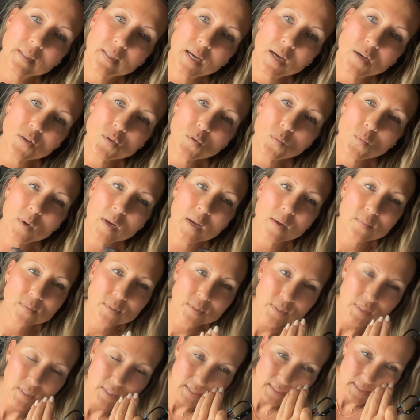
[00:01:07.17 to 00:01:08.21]
I don't know why I was
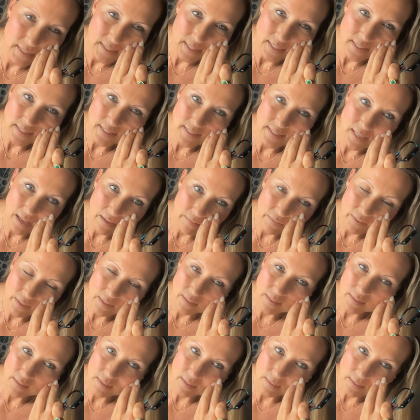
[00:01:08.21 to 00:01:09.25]
going to say
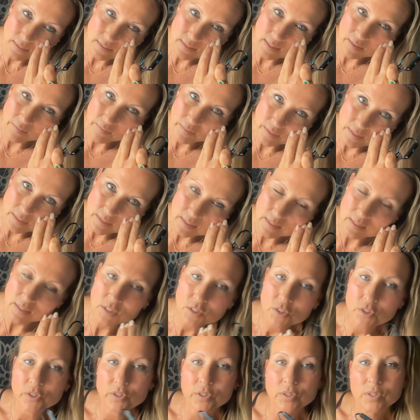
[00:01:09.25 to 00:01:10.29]
seven, like seven
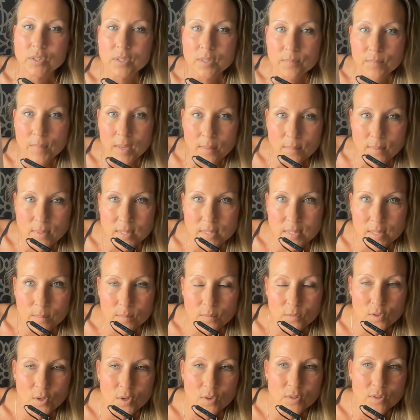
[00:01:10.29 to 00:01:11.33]
sisters. Maybe some
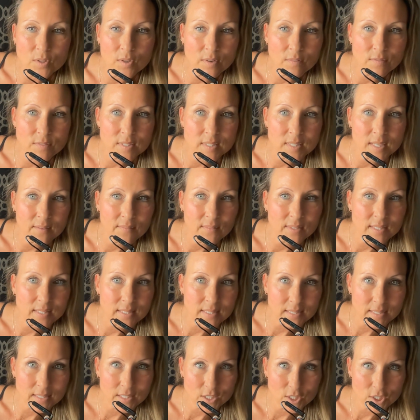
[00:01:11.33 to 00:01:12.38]
of you out there have seven
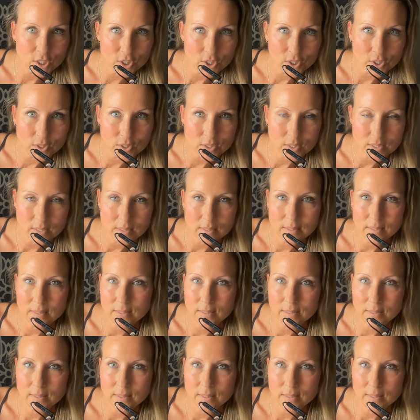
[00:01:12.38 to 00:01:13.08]
sisters.